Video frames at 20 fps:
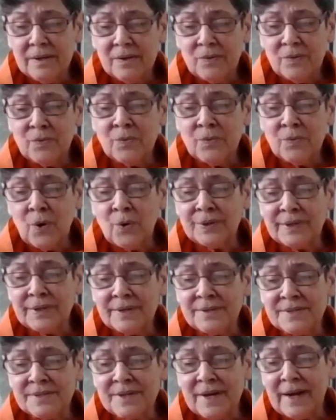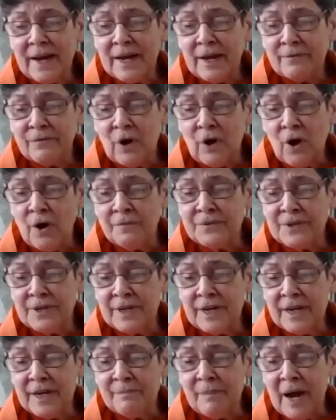wrote and said, I have often
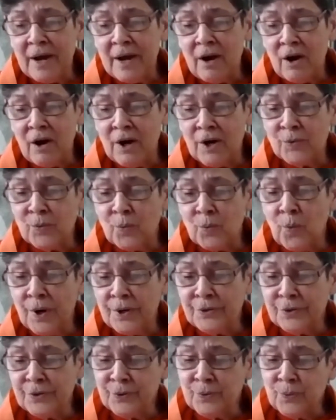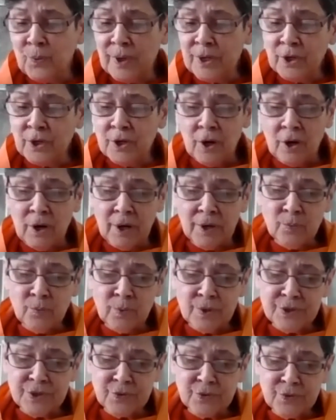in my heart wondered what God
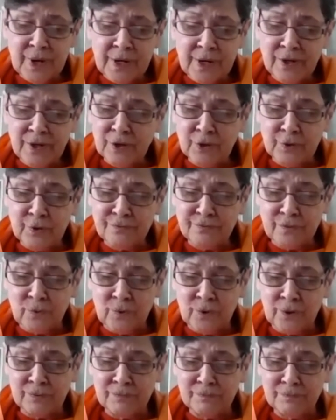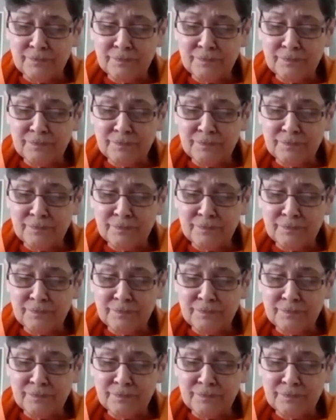was training you for.